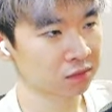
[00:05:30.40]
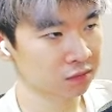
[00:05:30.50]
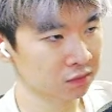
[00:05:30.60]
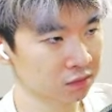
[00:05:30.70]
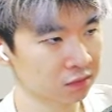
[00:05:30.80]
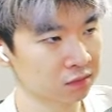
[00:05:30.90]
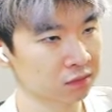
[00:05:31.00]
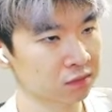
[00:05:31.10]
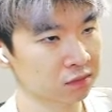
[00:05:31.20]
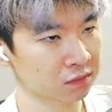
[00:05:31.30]

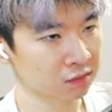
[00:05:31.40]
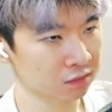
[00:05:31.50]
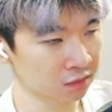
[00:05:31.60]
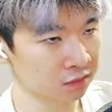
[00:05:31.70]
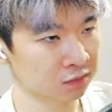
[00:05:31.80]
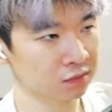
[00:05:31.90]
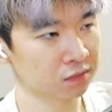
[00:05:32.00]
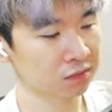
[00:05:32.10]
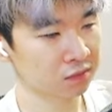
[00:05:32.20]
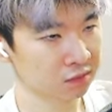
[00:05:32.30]

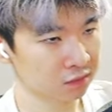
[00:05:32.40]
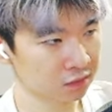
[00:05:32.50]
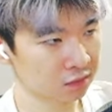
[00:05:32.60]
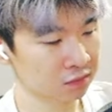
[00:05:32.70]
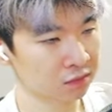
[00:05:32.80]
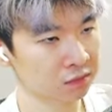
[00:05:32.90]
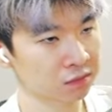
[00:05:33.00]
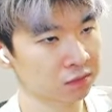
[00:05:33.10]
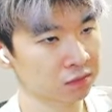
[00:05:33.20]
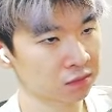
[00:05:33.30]

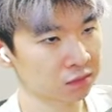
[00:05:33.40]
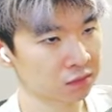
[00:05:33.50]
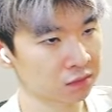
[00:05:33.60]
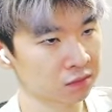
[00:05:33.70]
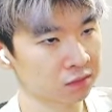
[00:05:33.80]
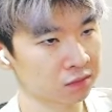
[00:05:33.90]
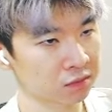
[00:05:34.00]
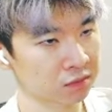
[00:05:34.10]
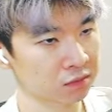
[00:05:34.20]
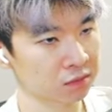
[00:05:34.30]

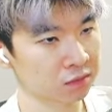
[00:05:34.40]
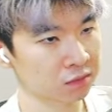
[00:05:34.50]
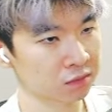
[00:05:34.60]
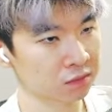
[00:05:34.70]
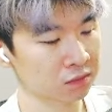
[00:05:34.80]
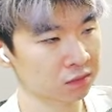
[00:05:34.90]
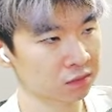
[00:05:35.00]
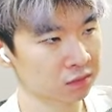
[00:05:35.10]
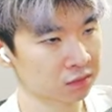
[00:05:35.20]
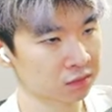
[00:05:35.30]

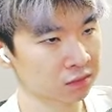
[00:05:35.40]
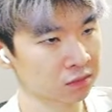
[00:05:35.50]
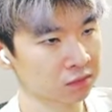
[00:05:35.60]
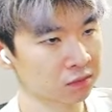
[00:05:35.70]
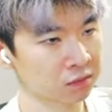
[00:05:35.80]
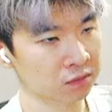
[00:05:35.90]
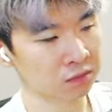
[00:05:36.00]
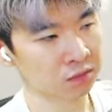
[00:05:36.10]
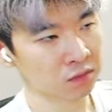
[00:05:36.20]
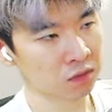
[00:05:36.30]

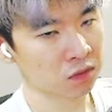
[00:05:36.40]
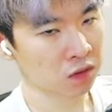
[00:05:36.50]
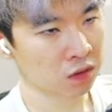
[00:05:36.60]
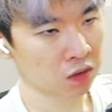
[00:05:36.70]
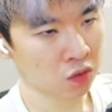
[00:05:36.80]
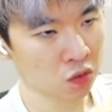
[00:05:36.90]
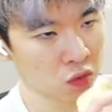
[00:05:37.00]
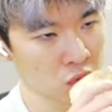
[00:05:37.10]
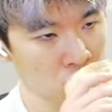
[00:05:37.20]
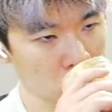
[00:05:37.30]
(silent)